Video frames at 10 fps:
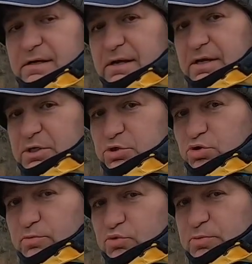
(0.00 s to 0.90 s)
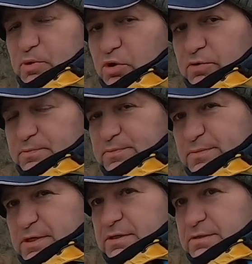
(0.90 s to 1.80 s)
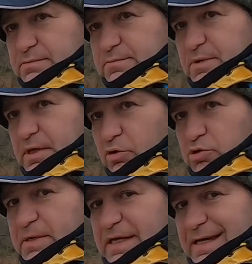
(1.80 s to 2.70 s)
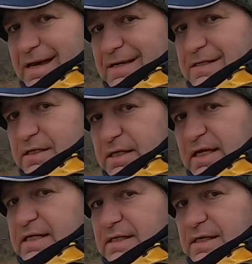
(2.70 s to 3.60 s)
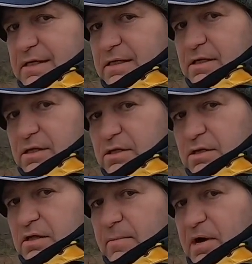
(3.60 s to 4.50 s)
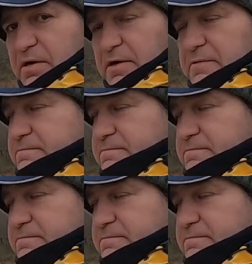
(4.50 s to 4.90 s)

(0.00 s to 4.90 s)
in a suitable spot that allows me to cast easily to the marker.